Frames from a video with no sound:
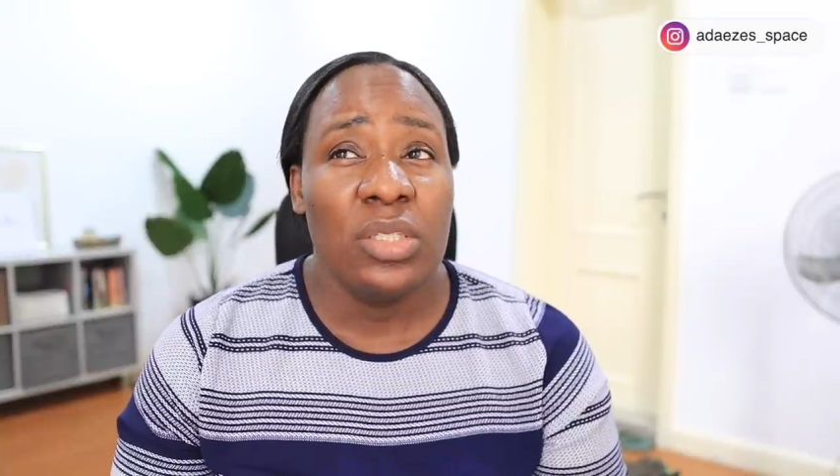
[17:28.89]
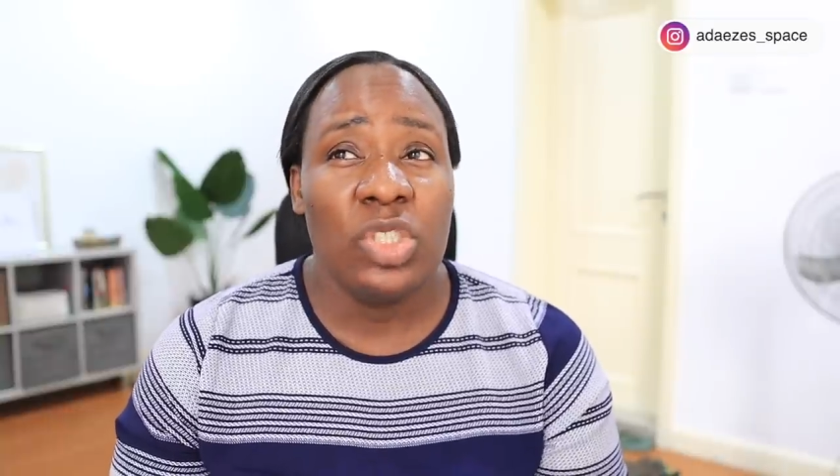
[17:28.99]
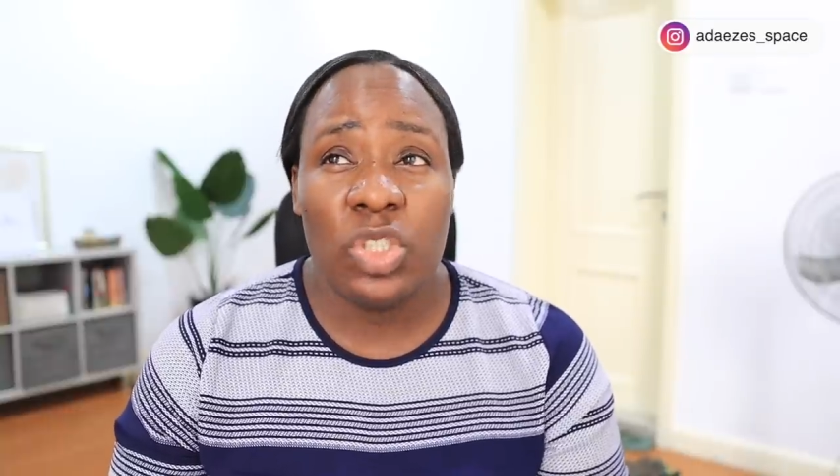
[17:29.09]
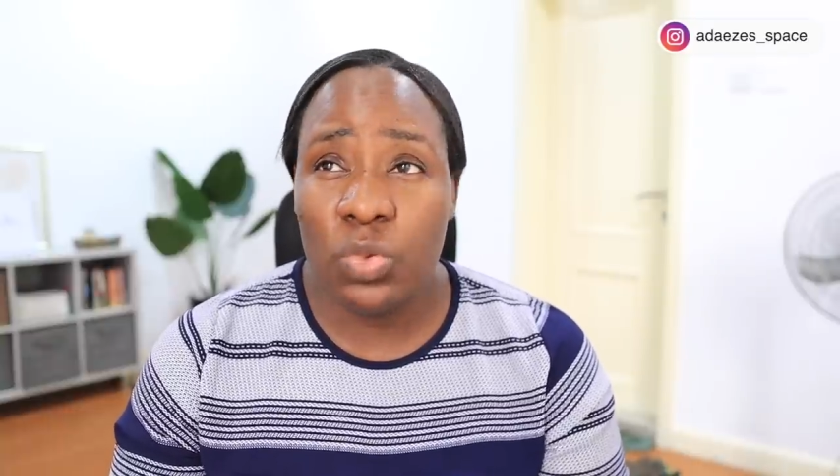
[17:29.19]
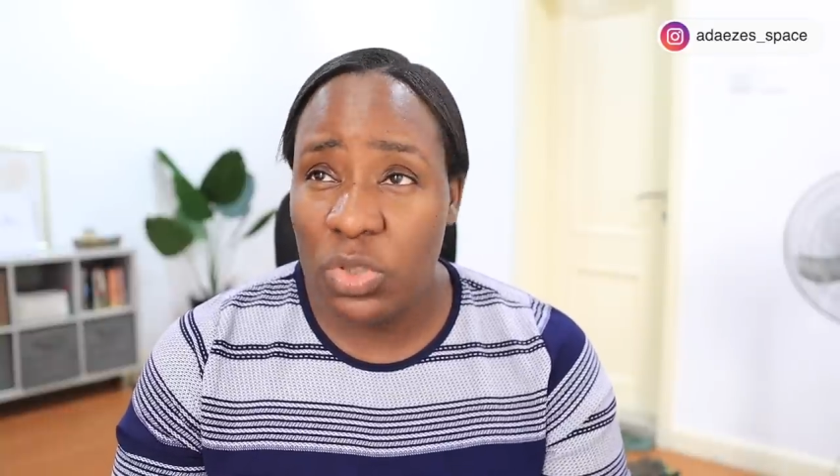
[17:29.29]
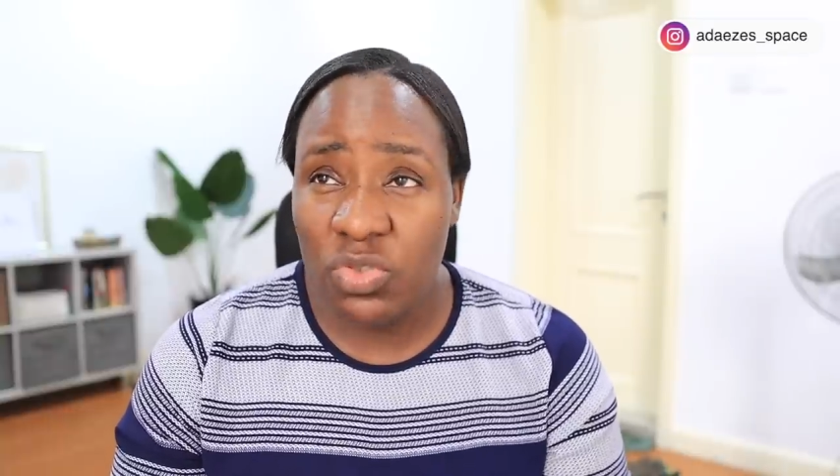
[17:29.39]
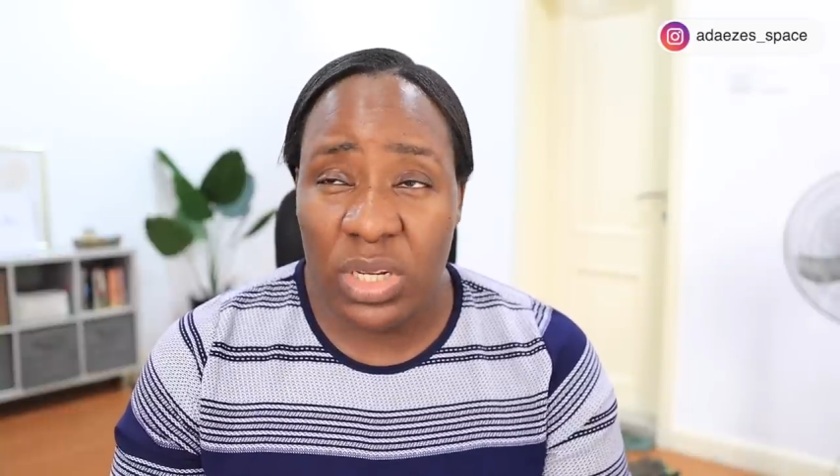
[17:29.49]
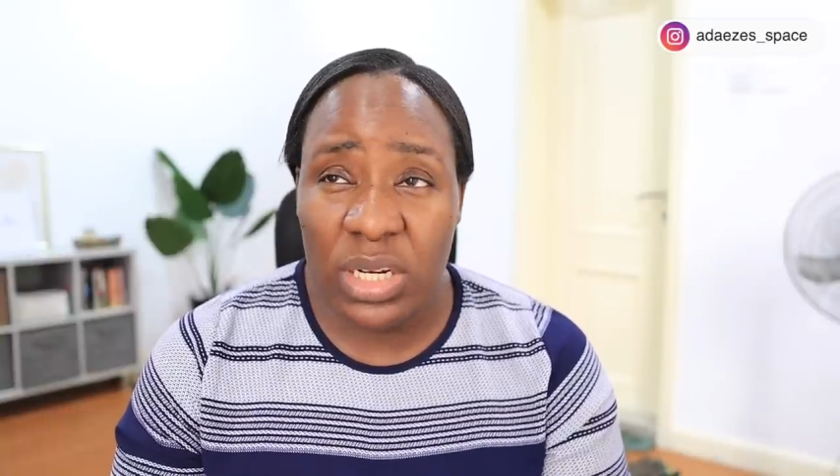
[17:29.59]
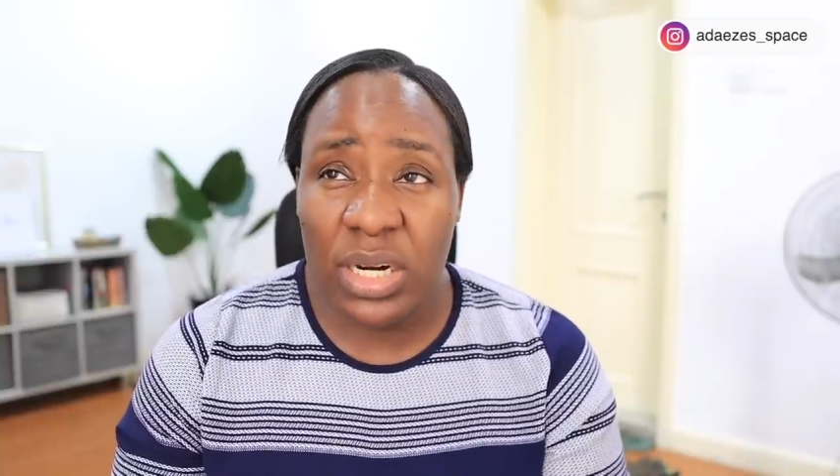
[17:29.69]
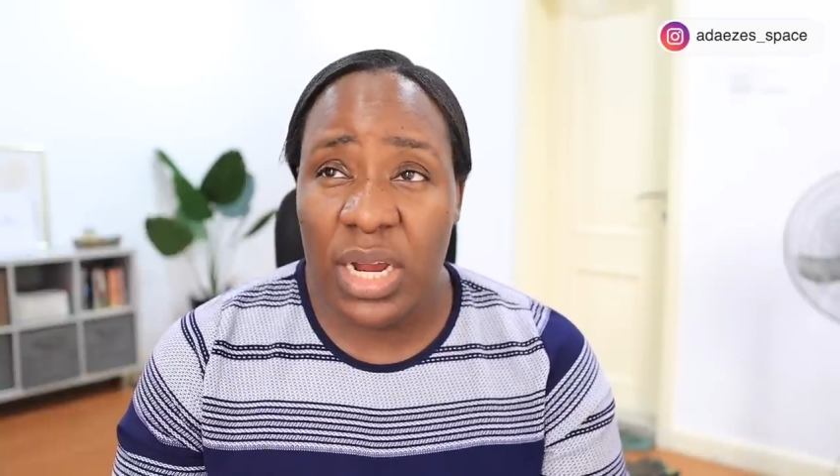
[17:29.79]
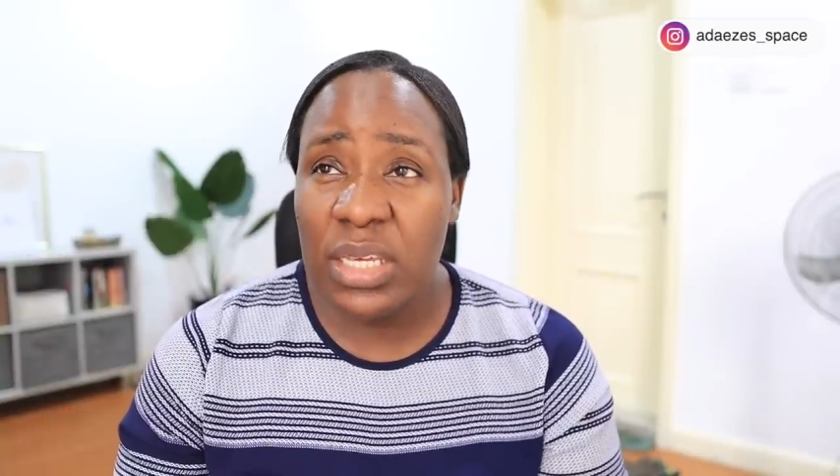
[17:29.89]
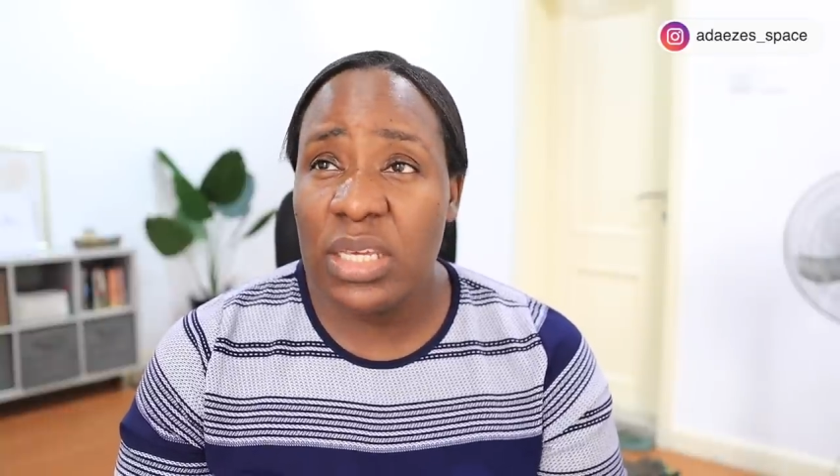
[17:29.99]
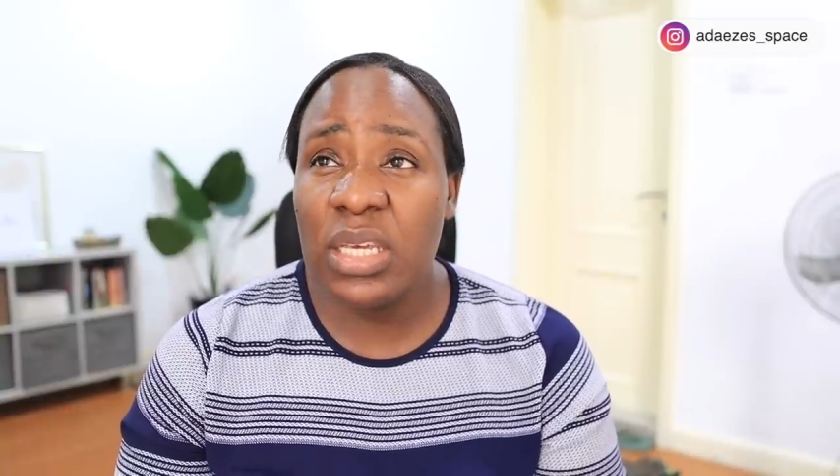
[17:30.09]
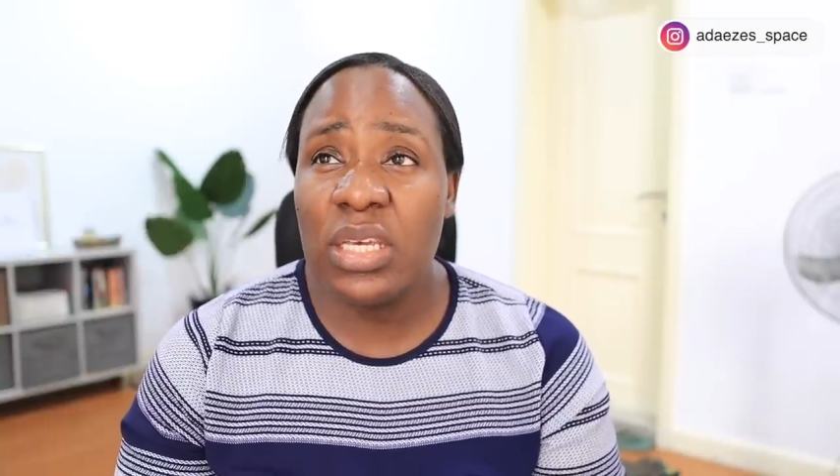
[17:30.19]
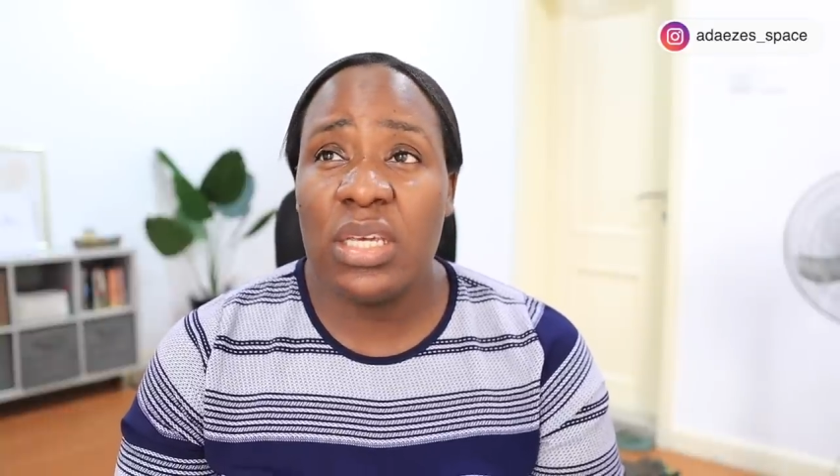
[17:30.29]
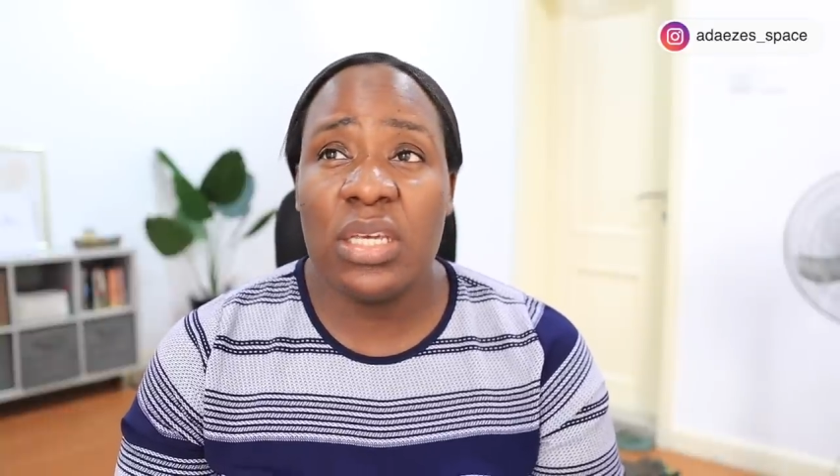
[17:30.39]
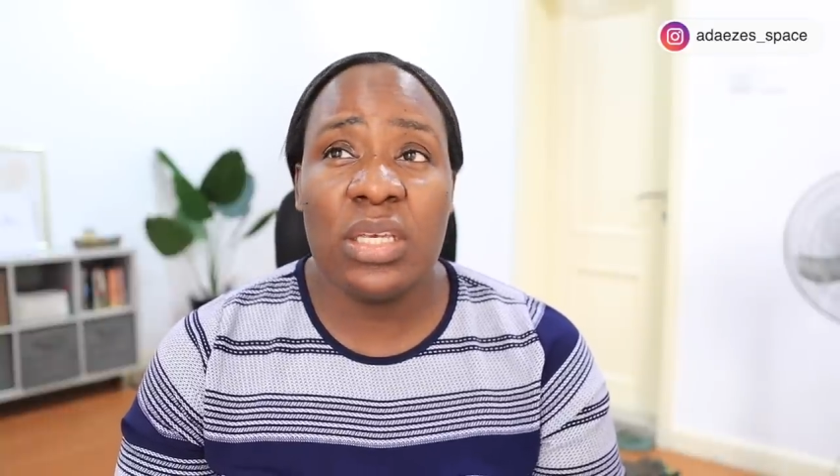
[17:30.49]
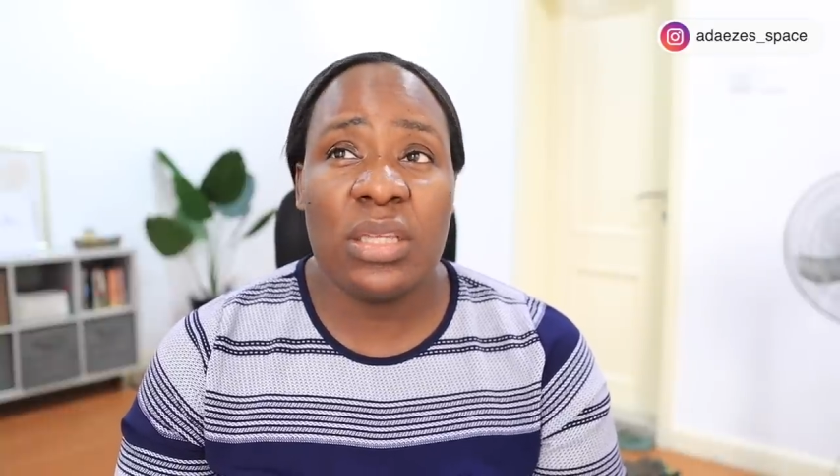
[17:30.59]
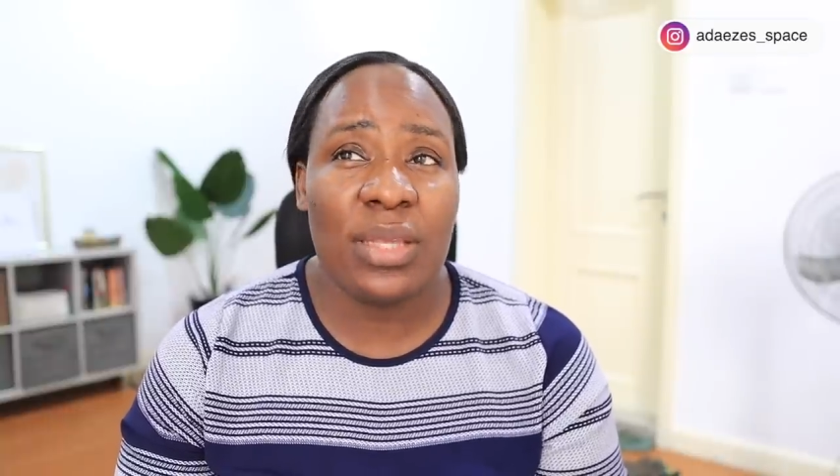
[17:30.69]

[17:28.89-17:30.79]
she was really cranky,